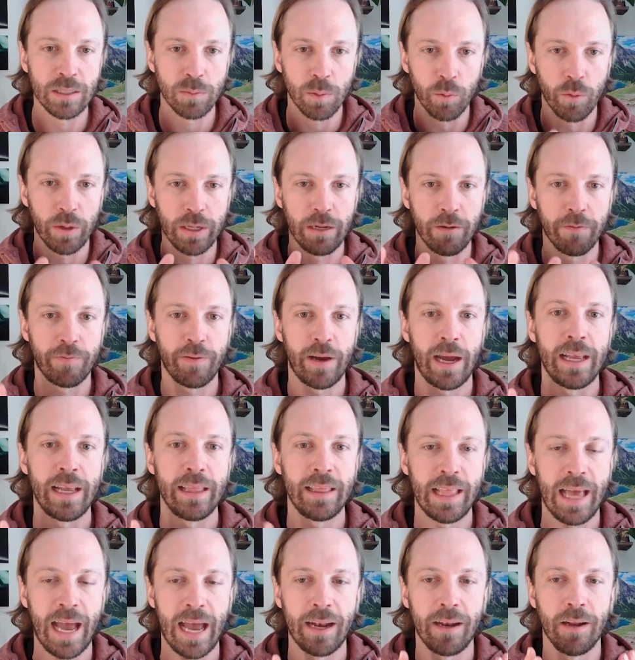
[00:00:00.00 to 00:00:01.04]
But when you
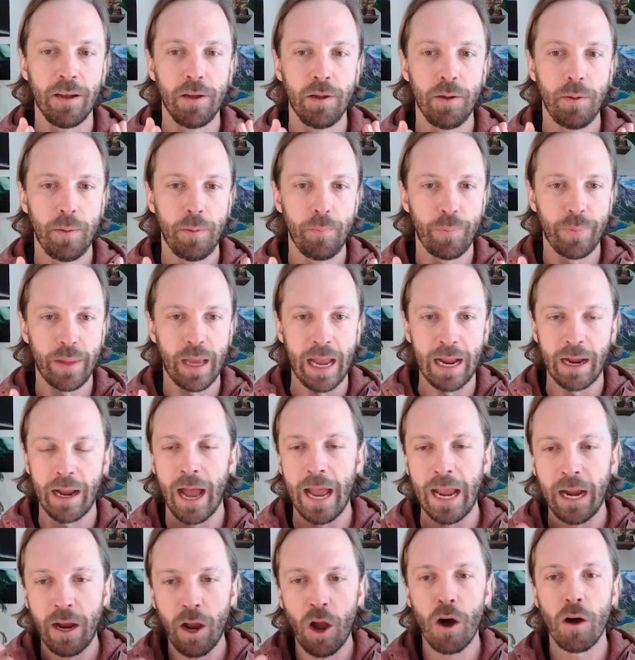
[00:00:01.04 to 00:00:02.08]
find that,
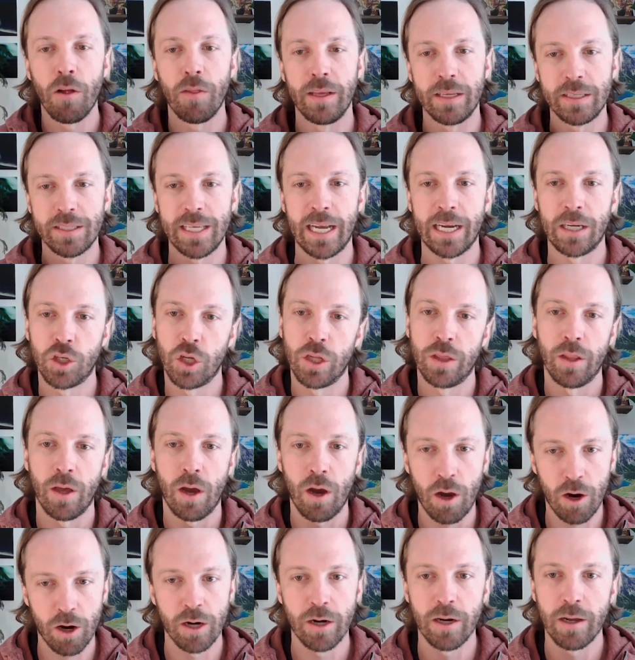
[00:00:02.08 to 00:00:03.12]
I call this section the
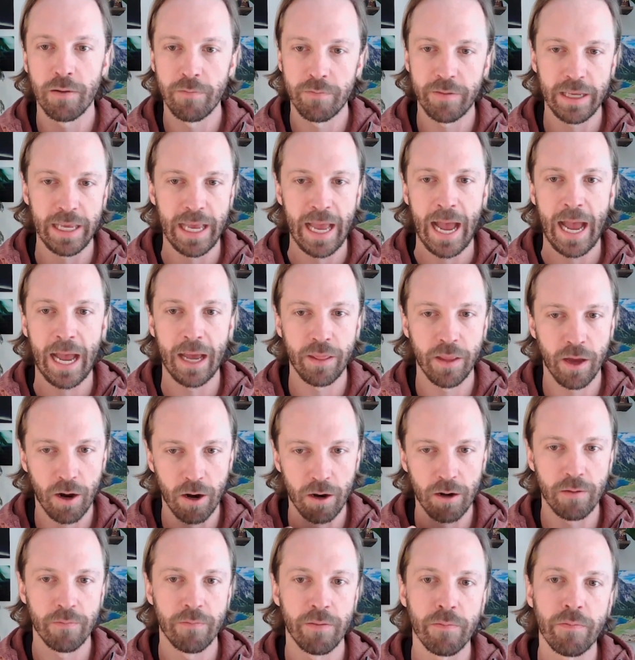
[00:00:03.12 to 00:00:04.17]
heart of the ad, the
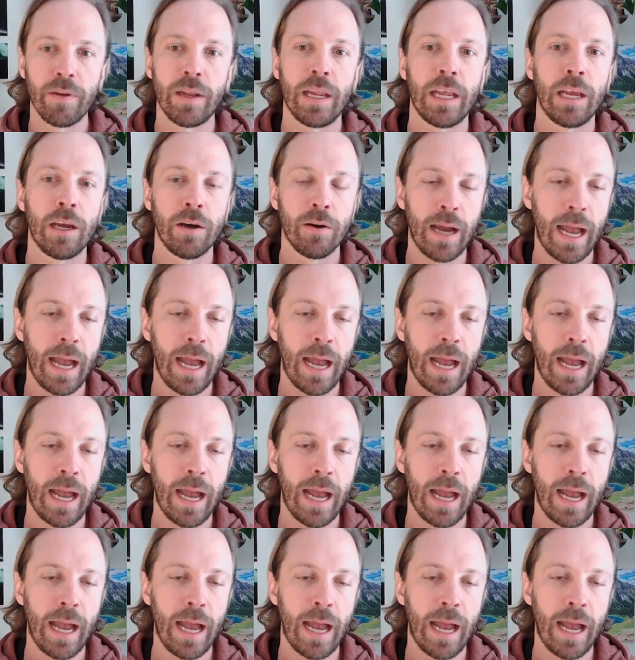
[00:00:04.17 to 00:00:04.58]
heart of the video